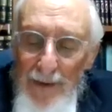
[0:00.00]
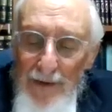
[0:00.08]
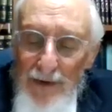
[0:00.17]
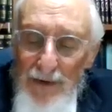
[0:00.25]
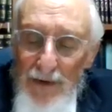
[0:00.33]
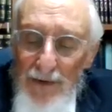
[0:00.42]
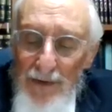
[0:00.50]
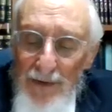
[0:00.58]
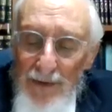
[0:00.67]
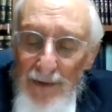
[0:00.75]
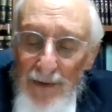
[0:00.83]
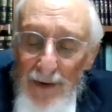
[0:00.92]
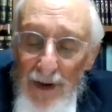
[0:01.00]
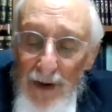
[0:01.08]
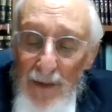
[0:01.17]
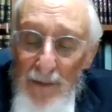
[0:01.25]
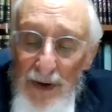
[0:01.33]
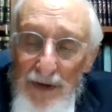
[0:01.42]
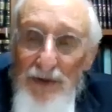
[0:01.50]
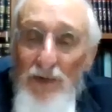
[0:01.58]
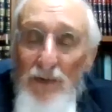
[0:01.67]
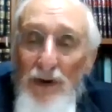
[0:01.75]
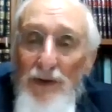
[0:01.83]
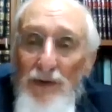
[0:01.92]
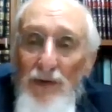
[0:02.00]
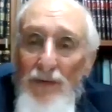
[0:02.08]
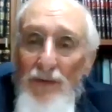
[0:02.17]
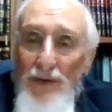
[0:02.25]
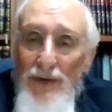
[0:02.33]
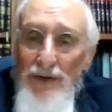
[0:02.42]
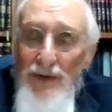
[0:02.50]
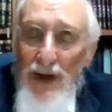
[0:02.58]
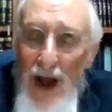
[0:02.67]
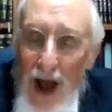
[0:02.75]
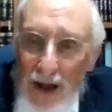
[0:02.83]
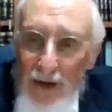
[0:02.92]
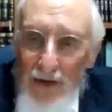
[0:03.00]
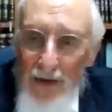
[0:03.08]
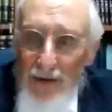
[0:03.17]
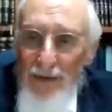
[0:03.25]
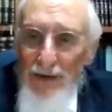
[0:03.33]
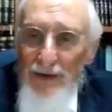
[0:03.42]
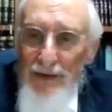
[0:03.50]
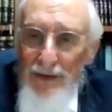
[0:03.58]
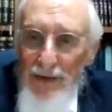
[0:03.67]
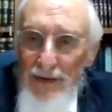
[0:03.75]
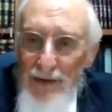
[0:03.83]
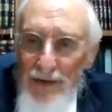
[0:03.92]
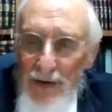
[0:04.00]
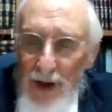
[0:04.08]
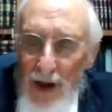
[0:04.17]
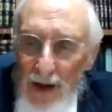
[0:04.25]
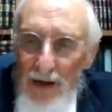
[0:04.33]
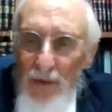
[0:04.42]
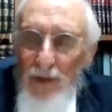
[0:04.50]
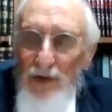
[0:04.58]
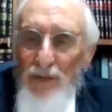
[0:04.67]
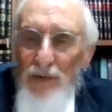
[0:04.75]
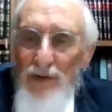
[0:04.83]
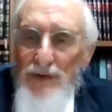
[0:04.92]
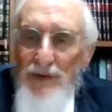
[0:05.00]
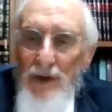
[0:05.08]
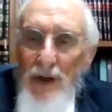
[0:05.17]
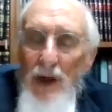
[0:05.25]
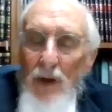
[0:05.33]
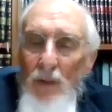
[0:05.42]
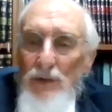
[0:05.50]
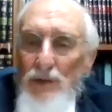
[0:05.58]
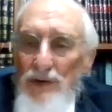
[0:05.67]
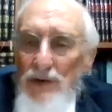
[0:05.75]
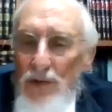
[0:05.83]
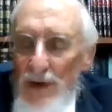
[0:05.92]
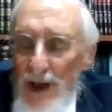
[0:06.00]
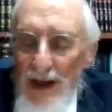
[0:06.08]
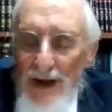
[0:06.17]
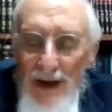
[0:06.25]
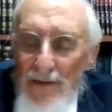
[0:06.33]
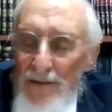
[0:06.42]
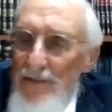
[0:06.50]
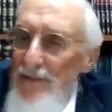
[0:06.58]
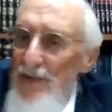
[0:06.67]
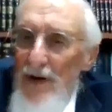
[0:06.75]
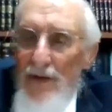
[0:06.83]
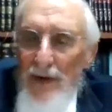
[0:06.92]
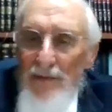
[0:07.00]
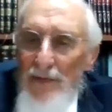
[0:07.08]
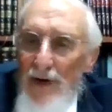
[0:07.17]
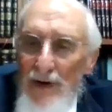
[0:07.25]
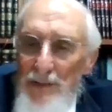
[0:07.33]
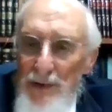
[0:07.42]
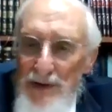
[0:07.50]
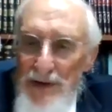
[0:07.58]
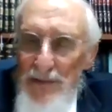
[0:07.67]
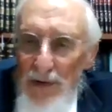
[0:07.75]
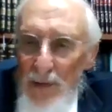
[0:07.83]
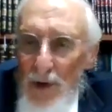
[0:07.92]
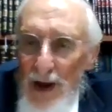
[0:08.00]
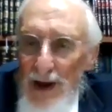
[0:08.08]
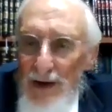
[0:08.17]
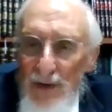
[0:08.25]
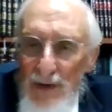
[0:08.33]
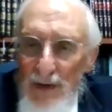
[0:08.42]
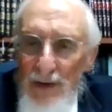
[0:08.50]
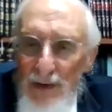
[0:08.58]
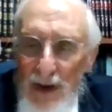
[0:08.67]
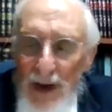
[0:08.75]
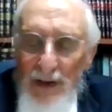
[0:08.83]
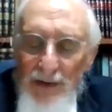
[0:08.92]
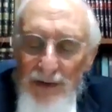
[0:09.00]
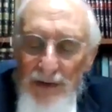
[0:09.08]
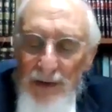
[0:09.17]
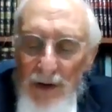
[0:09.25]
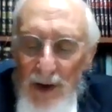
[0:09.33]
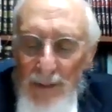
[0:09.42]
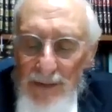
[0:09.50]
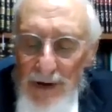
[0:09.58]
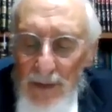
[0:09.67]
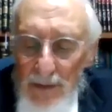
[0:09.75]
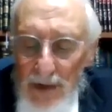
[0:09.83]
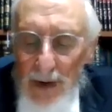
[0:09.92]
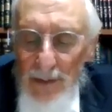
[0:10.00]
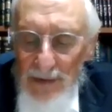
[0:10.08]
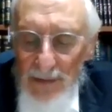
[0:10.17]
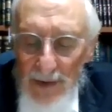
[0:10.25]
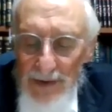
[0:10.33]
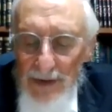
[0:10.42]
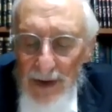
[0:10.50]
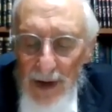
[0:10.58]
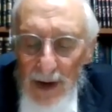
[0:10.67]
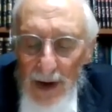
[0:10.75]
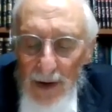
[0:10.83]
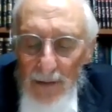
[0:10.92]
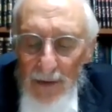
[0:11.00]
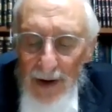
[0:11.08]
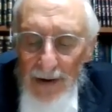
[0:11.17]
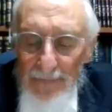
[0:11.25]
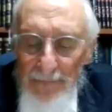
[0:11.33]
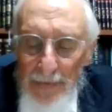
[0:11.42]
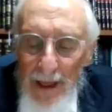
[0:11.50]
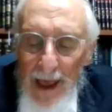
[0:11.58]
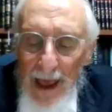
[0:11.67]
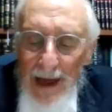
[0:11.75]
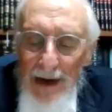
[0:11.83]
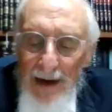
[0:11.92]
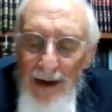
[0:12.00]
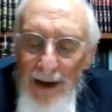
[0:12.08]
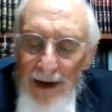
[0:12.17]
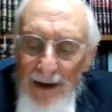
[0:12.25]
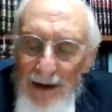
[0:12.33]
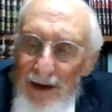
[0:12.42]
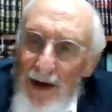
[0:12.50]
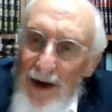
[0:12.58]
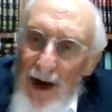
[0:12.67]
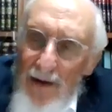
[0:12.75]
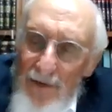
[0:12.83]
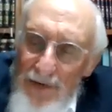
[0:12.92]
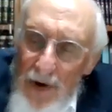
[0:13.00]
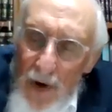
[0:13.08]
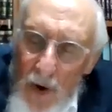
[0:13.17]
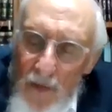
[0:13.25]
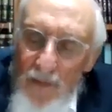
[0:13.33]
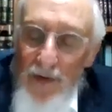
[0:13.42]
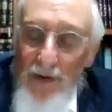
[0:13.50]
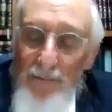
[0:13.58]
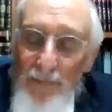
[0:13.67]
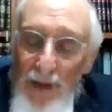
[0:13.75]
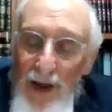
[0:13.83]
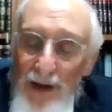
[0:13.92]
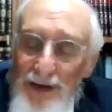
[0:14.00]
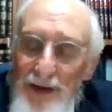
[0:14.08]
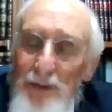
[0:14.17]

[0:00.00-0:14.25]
a certain mystery to this color, this color which was which was created in a very, very specific way. The tchelis comes to us, right? And it covers over a